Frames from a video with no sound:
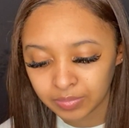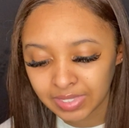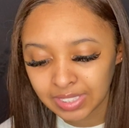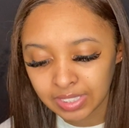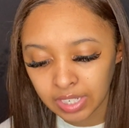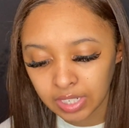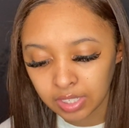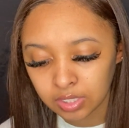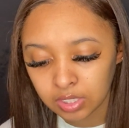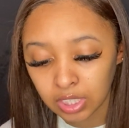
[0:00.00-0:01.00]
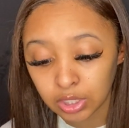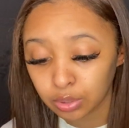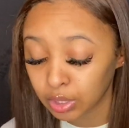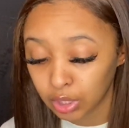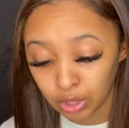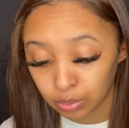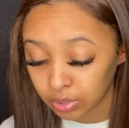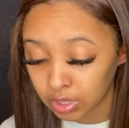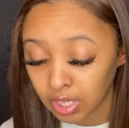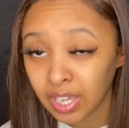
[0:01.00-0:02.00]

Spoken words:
settings that you can use,